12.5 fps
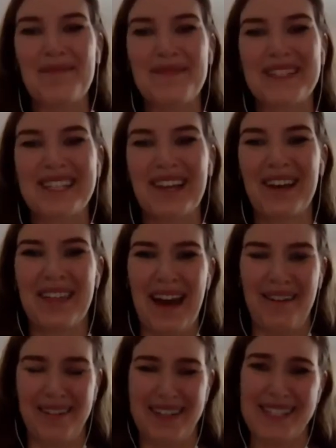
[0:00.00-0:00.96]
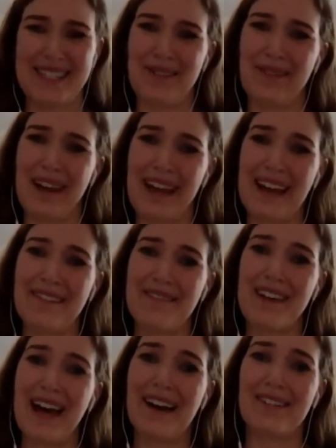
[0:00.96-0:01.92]
Um, so that was the way I
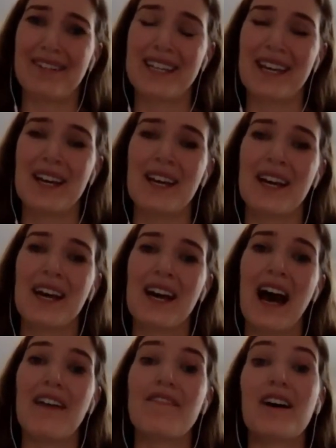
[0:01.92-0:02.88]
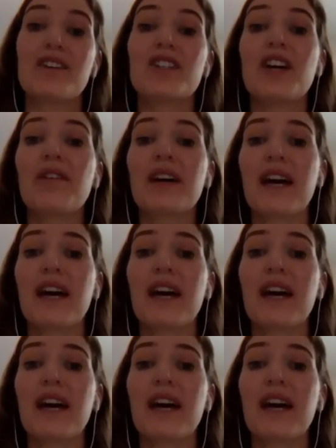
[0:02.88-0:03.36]
found I found yoga.